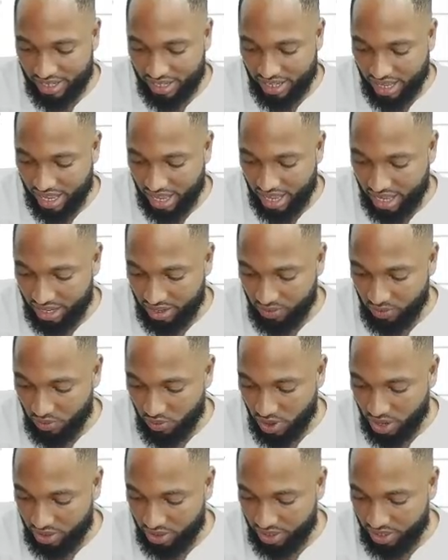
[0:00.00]
And
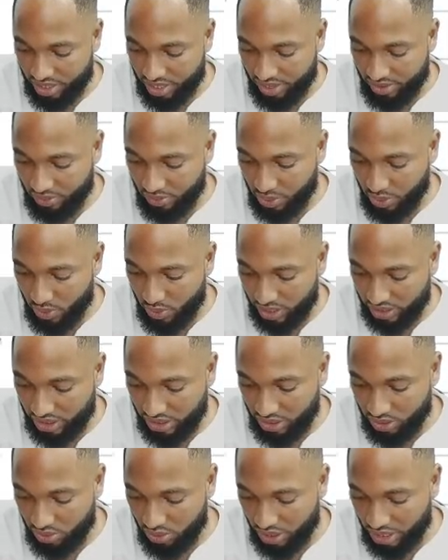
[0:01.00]
what we want to
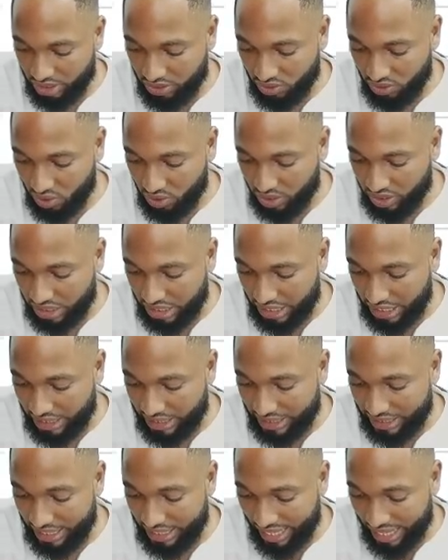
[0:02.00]
do is
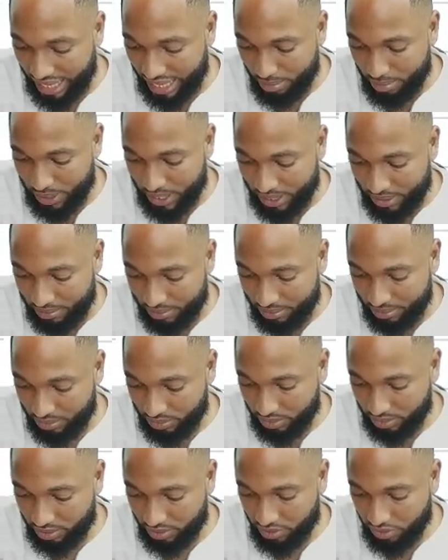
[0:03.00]
rotate AB
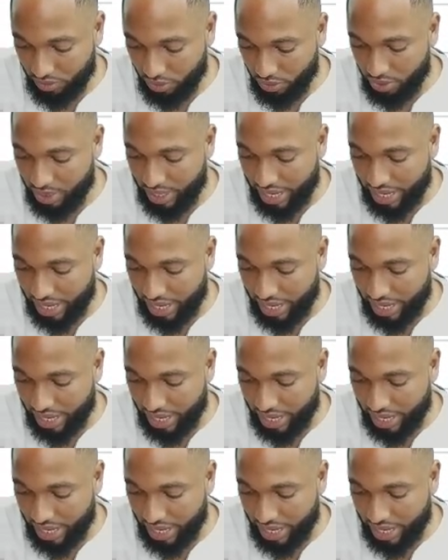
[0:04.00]
through